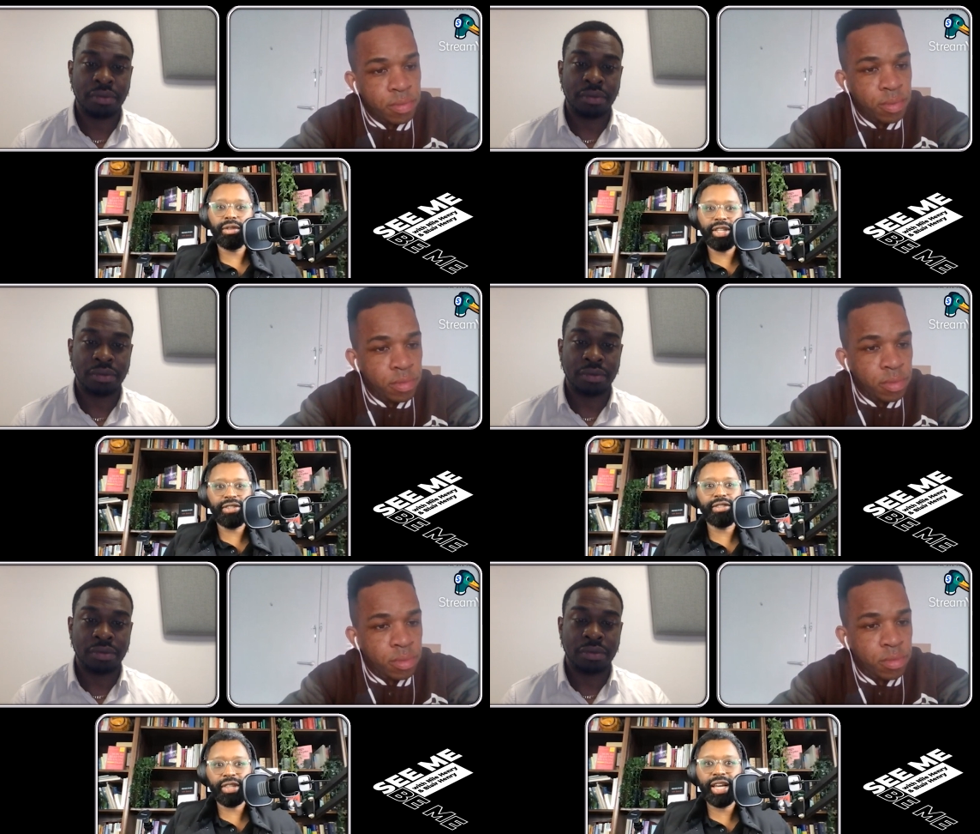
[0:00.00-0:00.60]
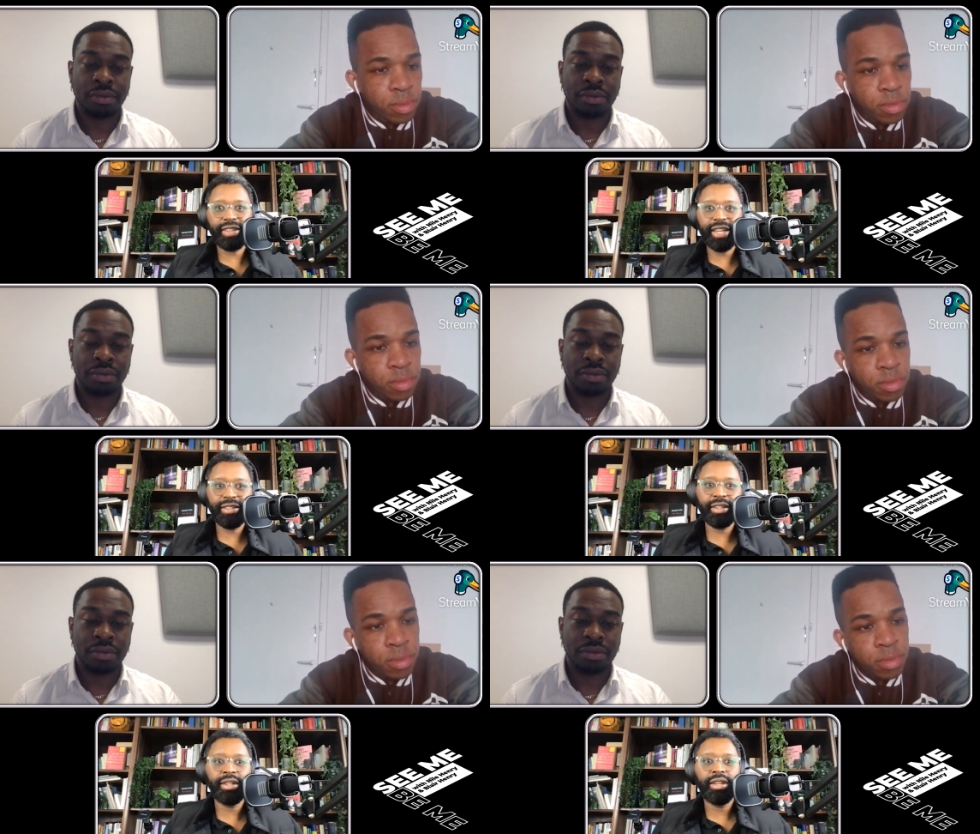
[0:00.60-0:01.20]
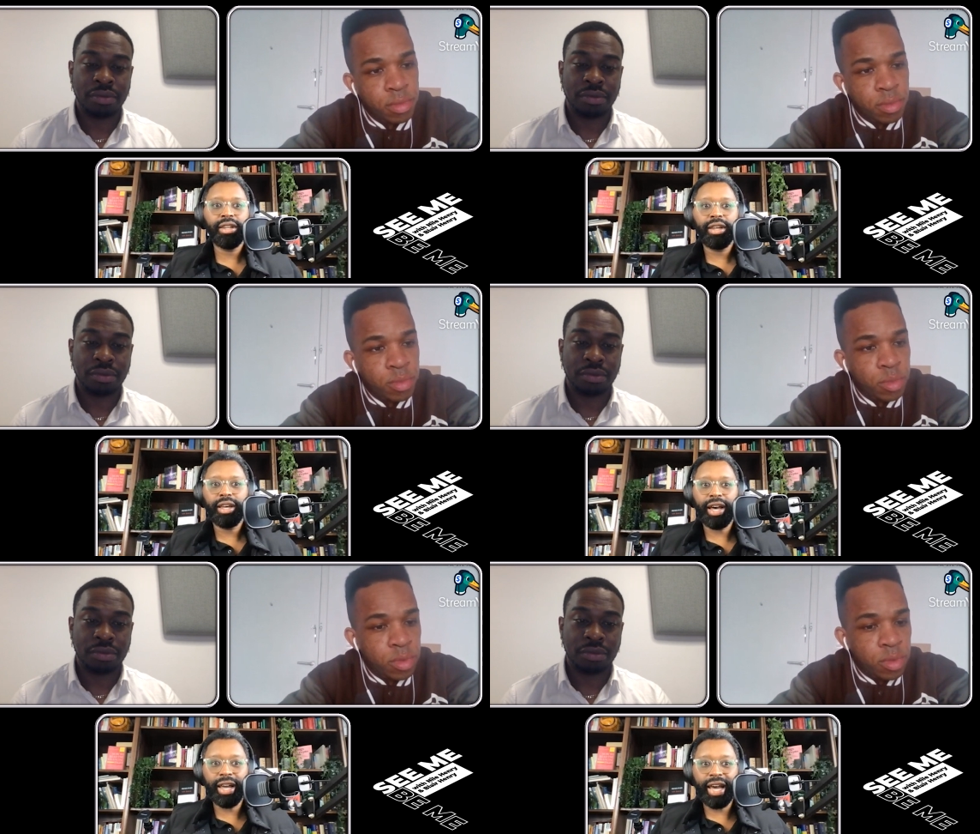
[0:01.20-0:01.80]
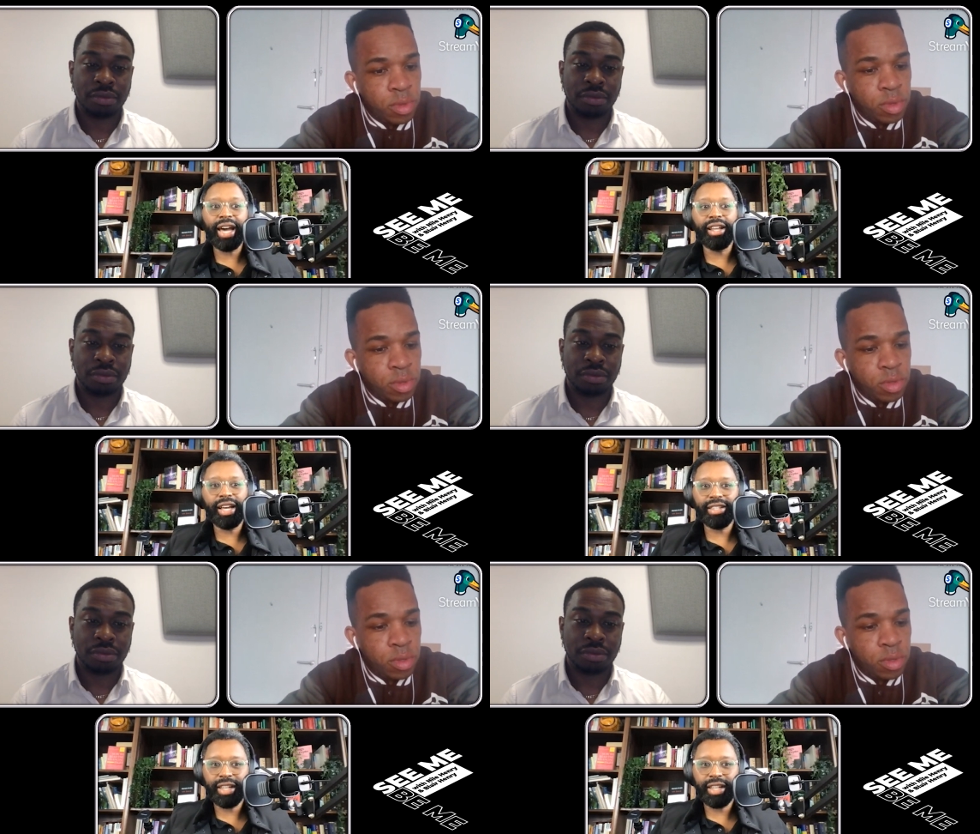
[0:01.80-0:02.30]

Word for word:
Speaker 1: listen to that data and analyze